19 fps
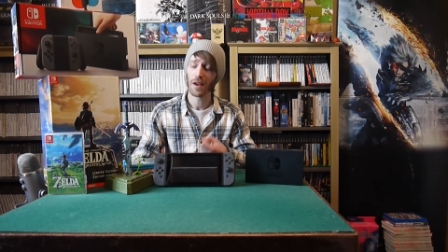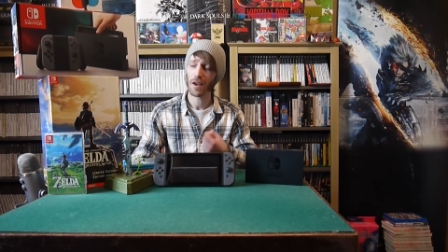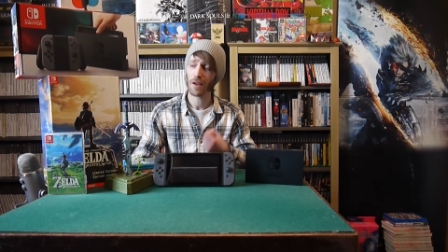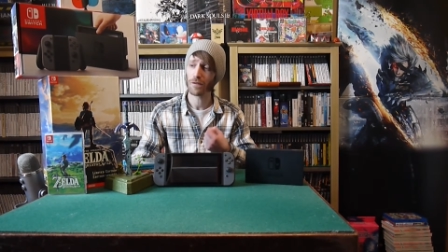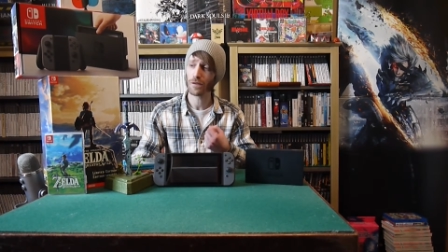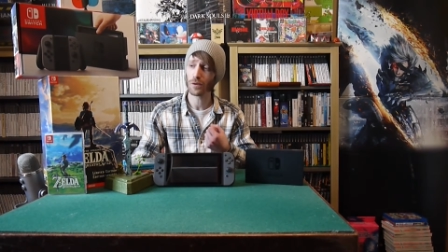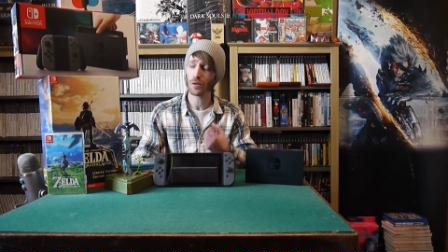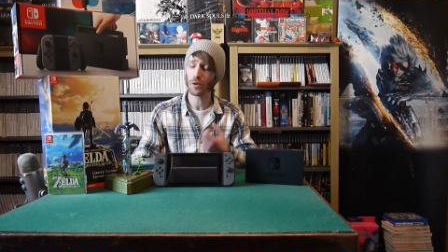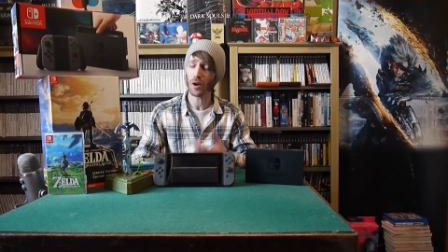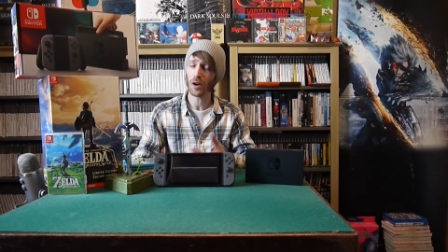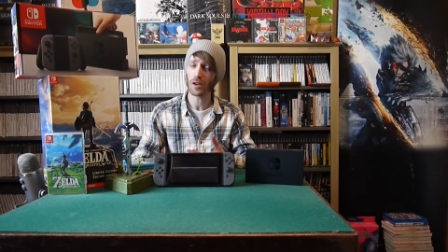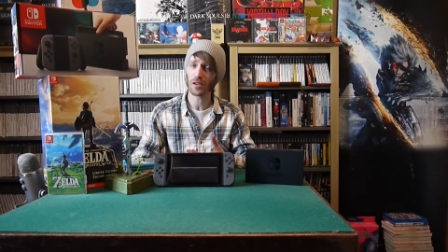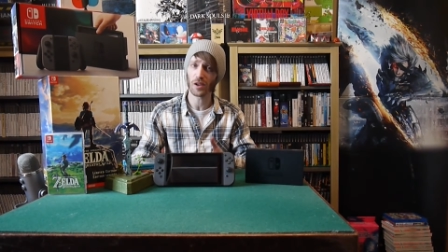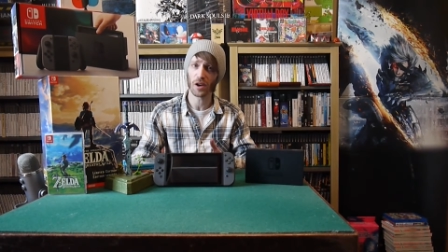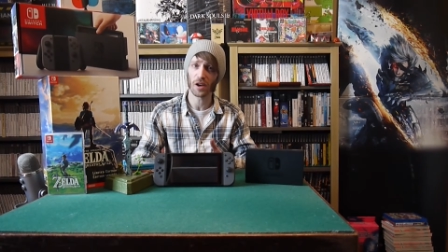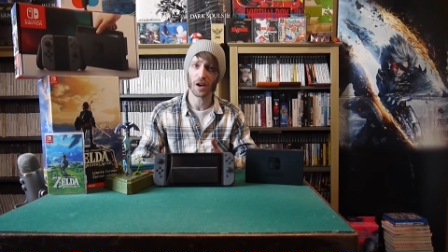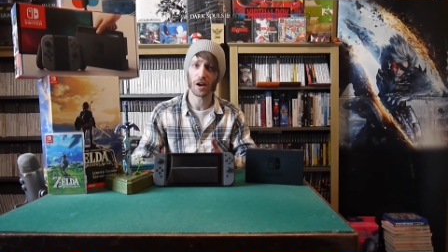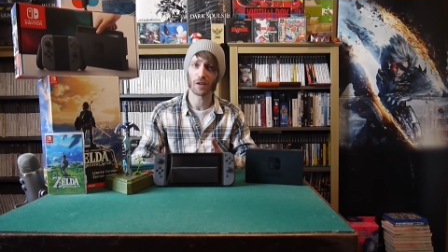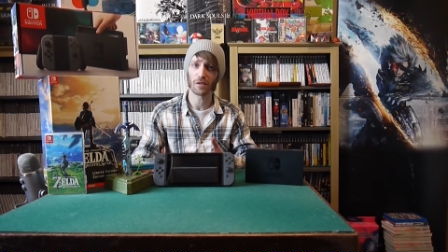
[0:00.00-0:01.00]
If you're not a
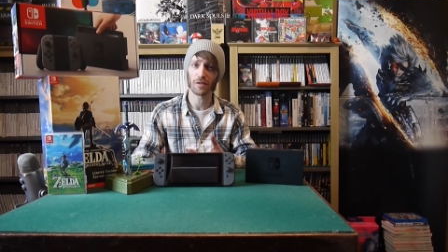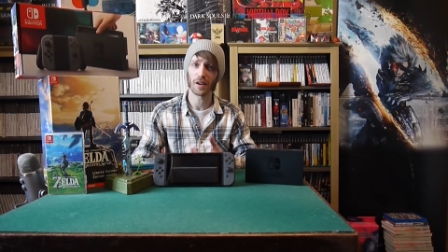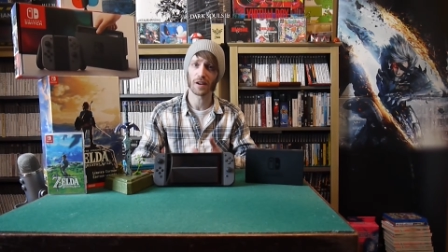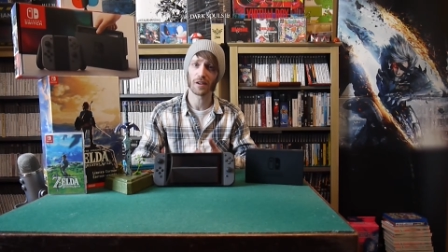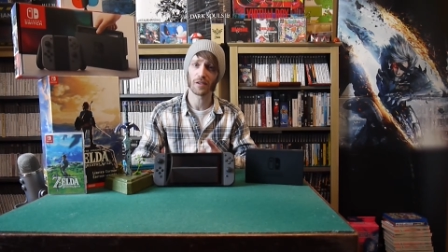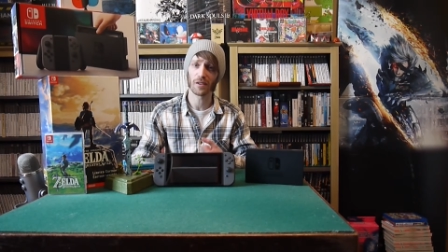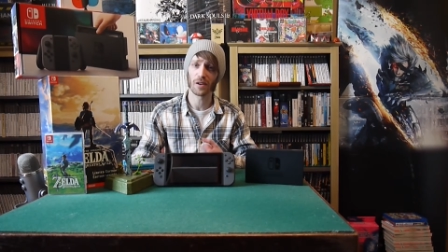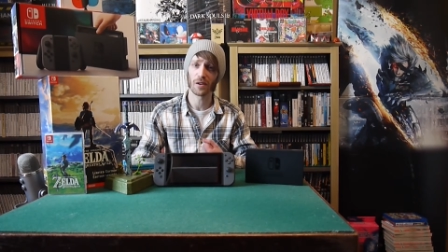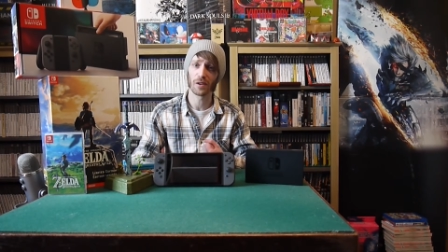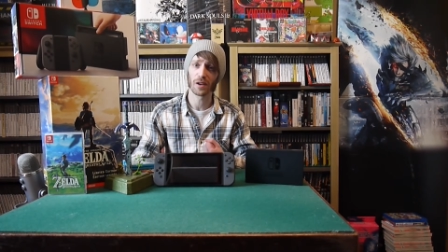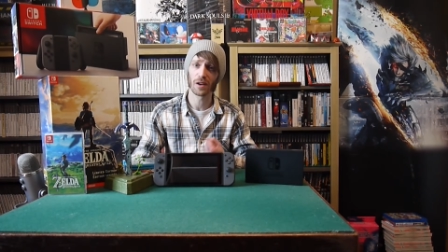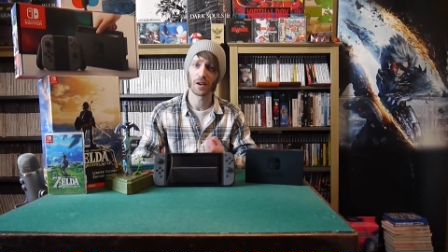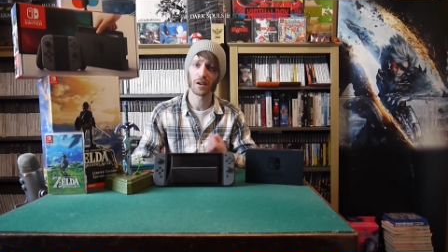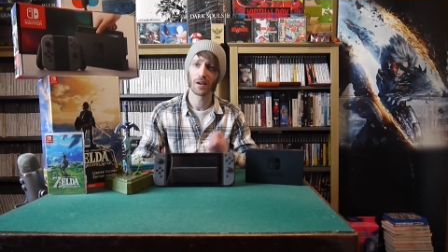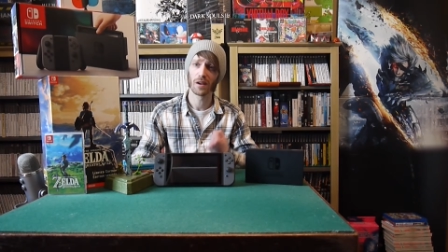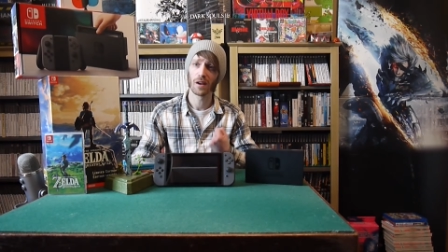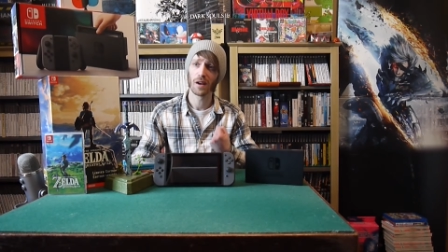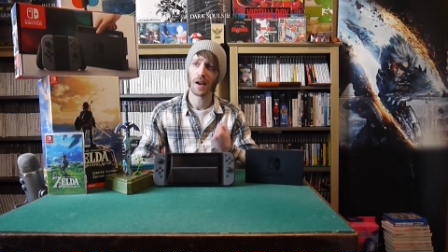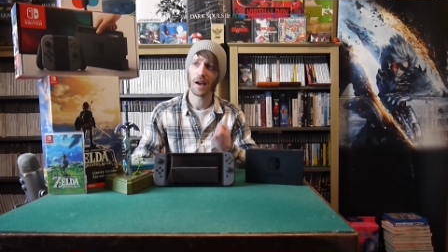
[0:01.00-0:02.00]
die-hard fan of Zelda
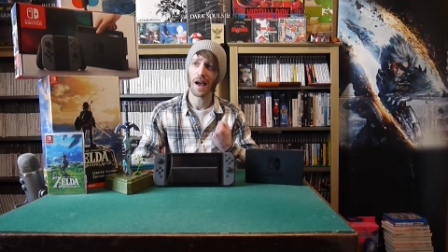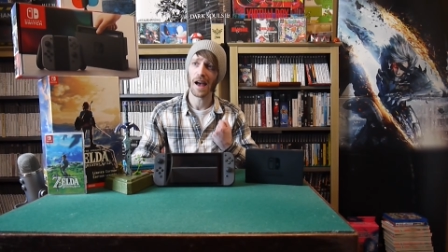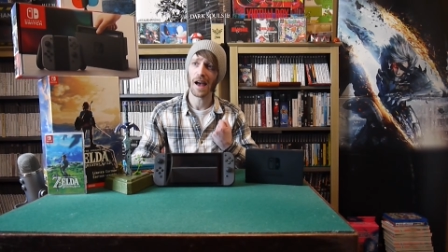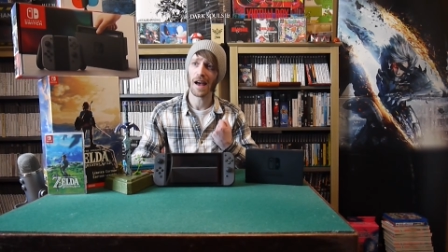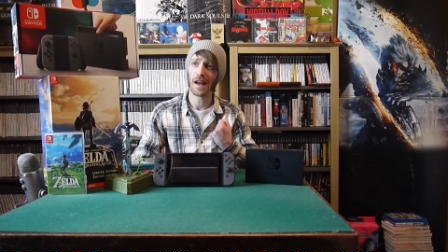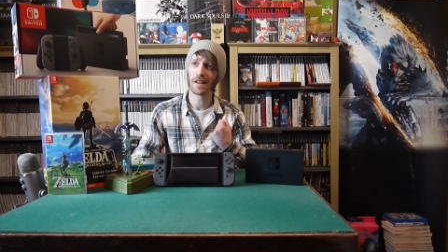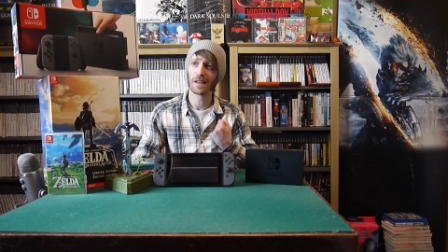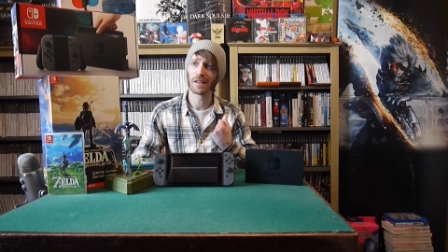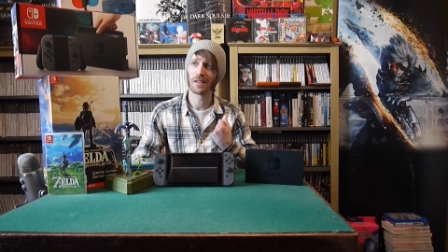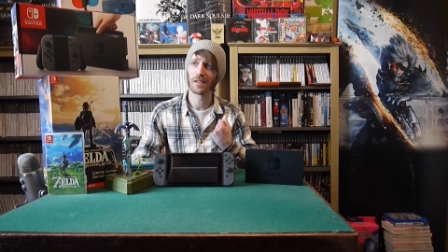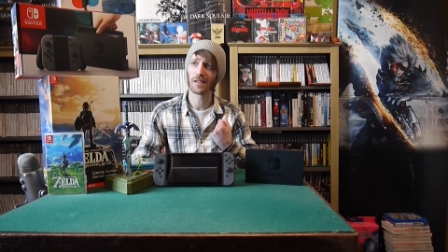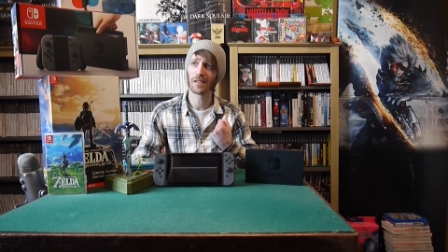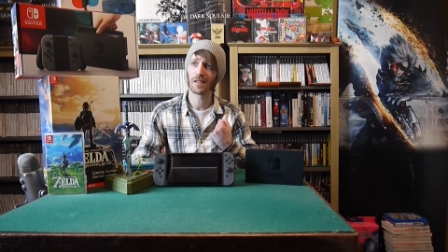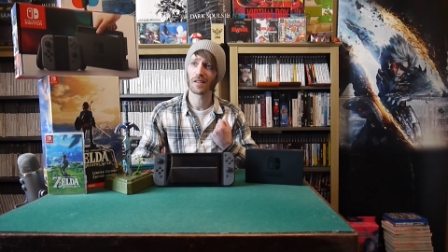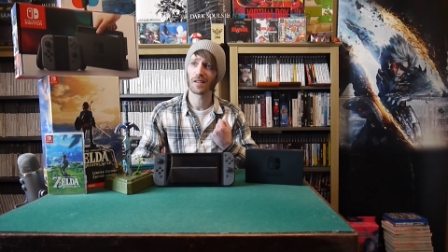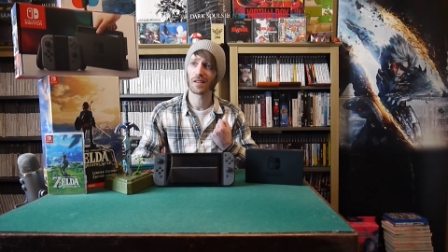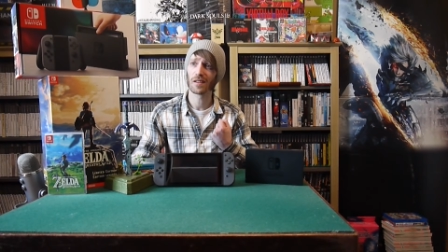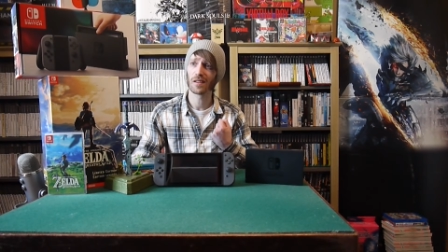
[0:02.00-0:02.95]
and